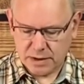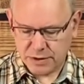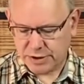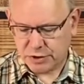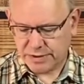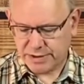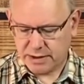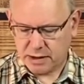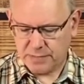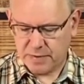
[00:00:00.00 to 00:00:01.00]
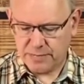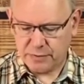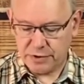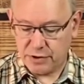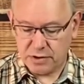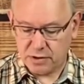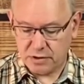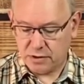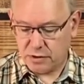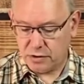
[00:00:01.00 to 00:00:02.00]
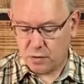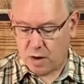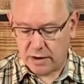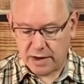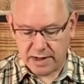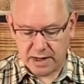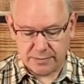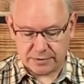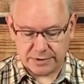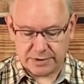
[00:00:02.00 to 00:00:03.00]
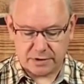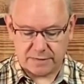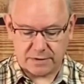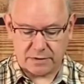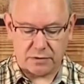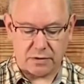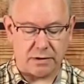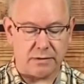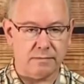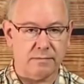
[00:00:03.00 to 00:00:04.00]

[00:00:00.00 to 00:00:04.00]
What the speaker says: Joshua said to the people, you are not able to serve the Lord